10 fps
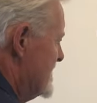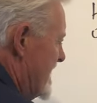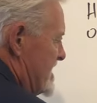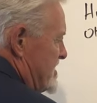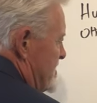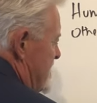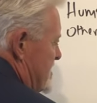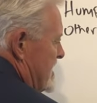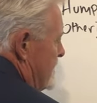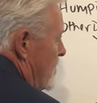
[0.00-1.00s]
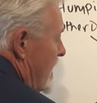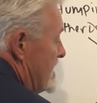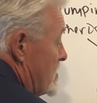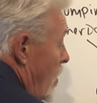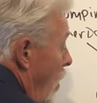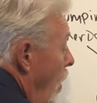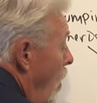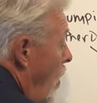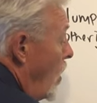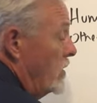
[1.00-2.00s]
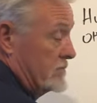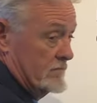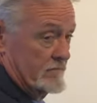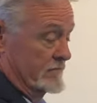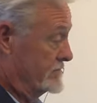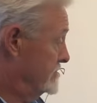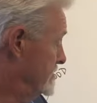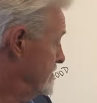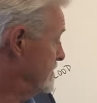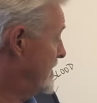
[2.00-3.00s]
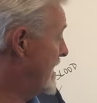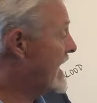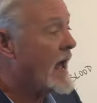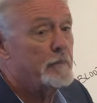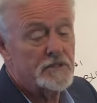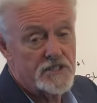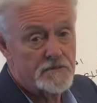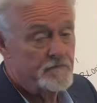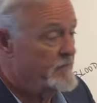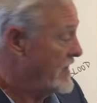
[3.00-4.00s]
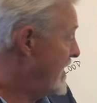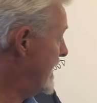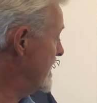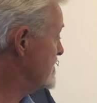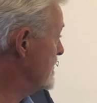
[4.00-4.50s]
day 6, 7, or 8, or when that happens, that is